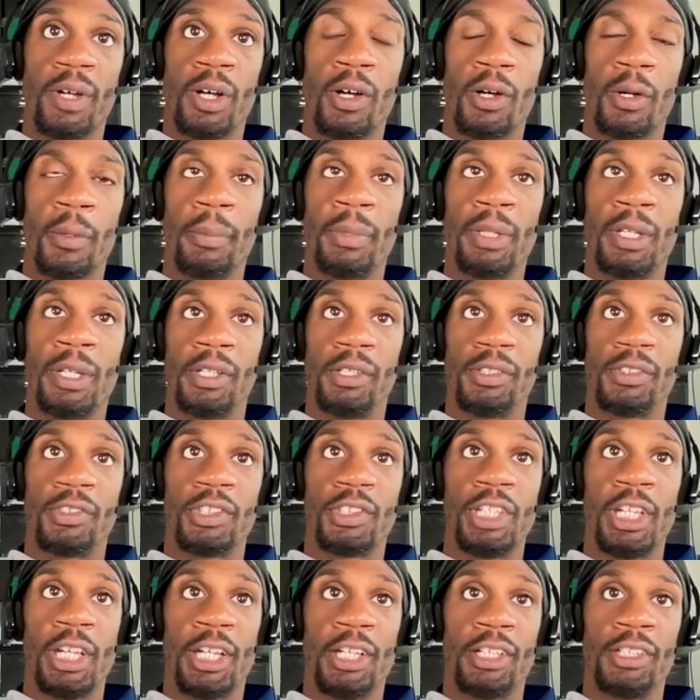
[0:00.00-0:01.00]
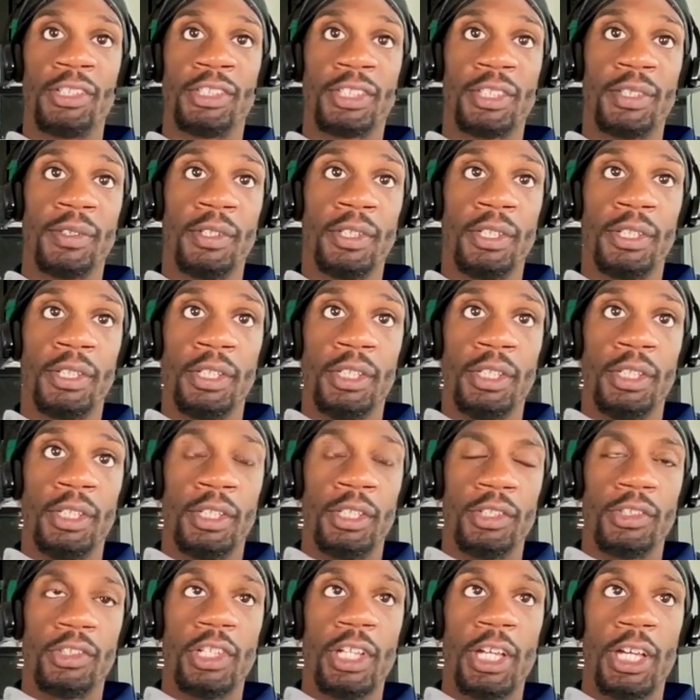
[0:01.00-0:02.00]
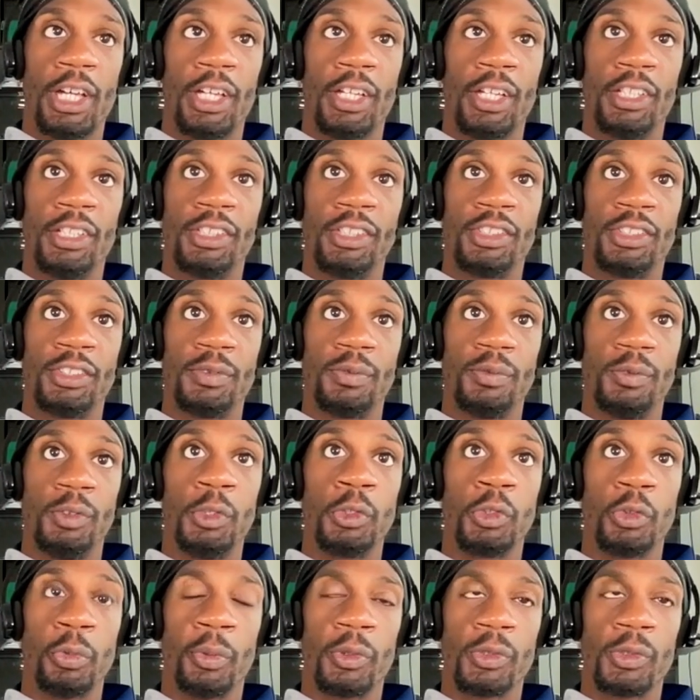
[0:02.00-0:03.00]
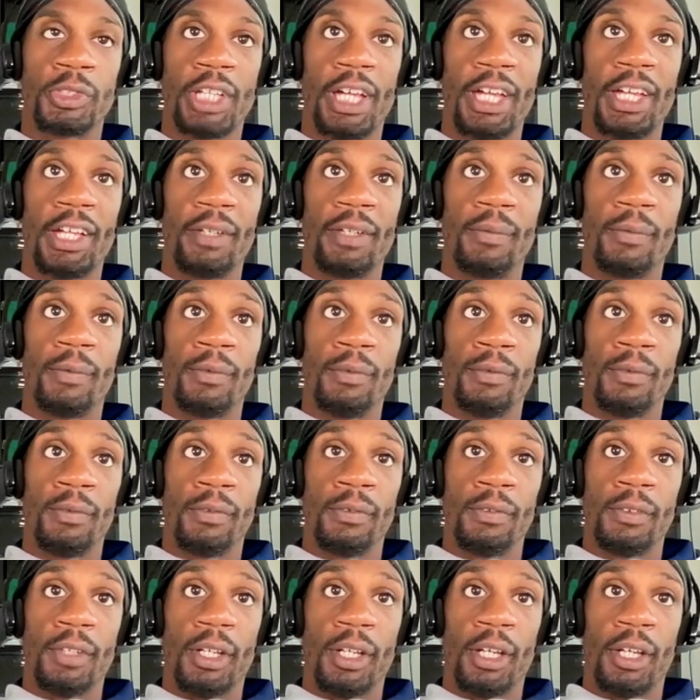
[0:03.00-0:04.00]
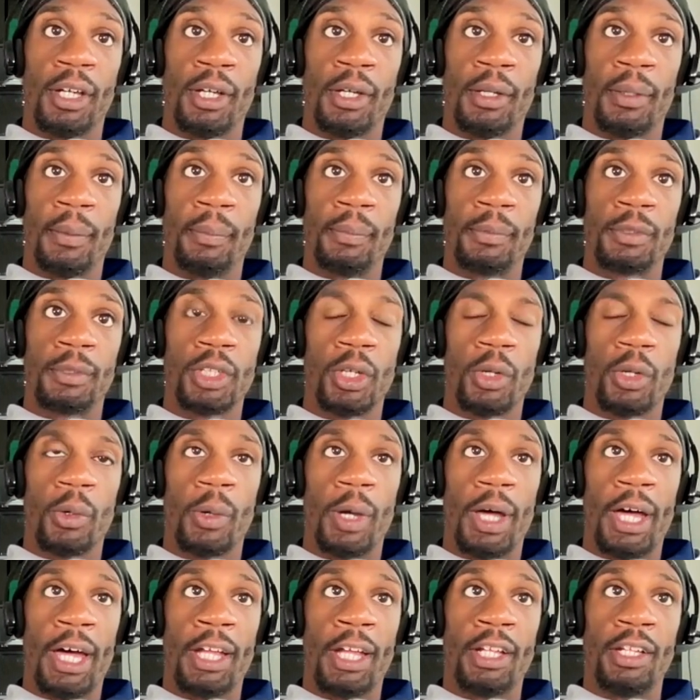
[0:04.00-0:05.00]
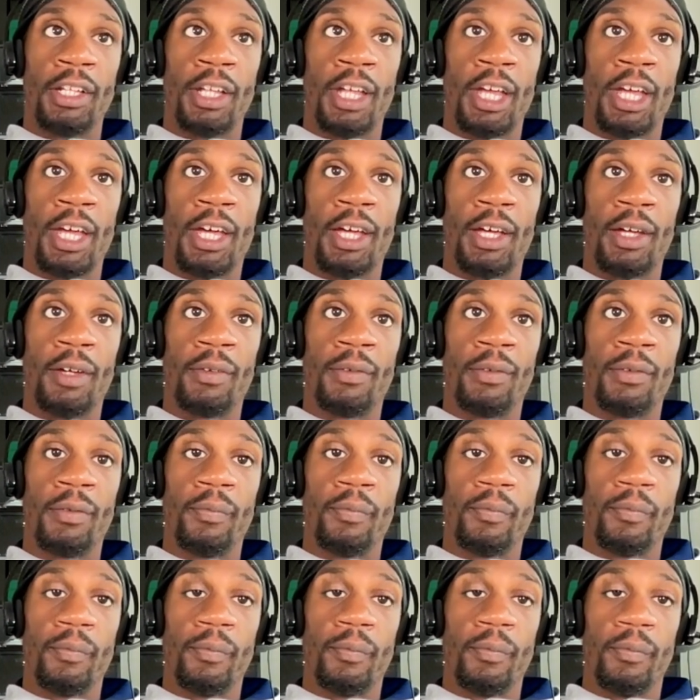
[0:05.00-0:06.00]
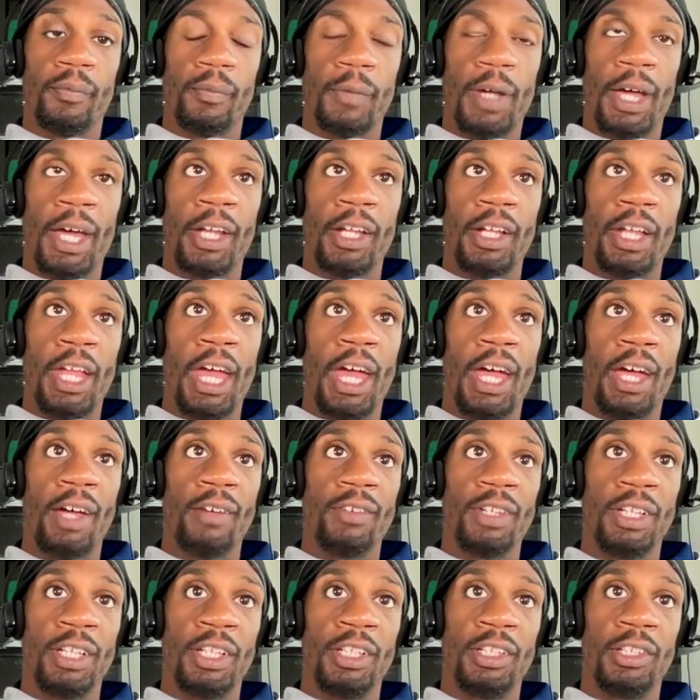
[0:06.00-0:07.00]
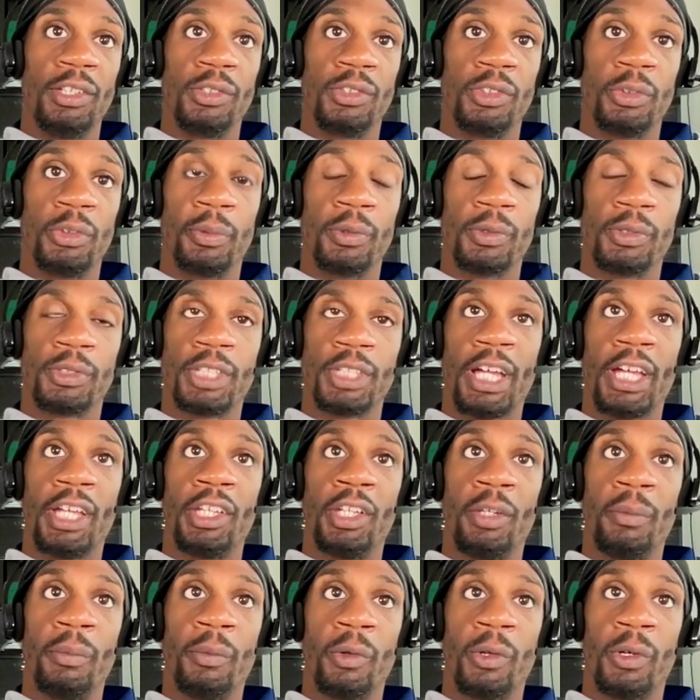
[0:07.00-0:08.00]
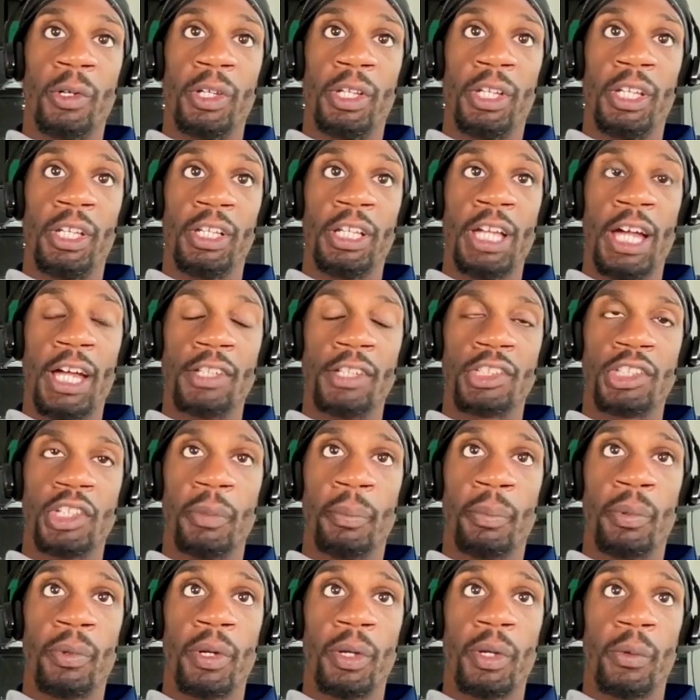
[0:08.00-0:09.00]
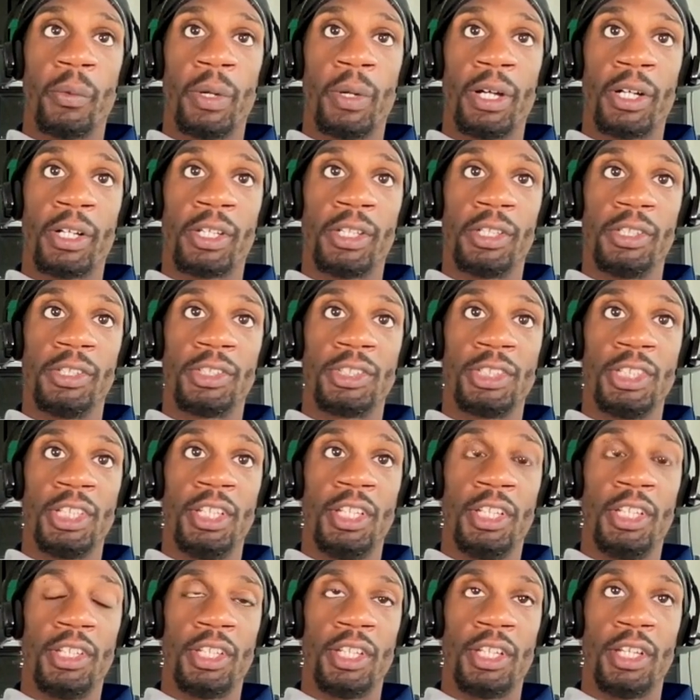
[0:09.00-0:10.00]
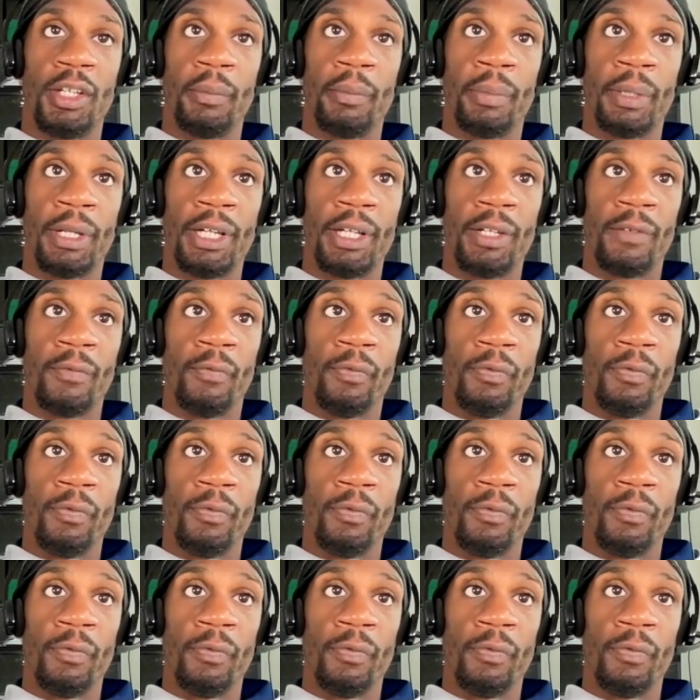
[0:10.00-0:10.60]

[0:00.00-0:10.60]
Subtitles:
albeit she has usable sight. So I didn't have any usable sight anymore. It had gotten to the point where I couldn't see anything, but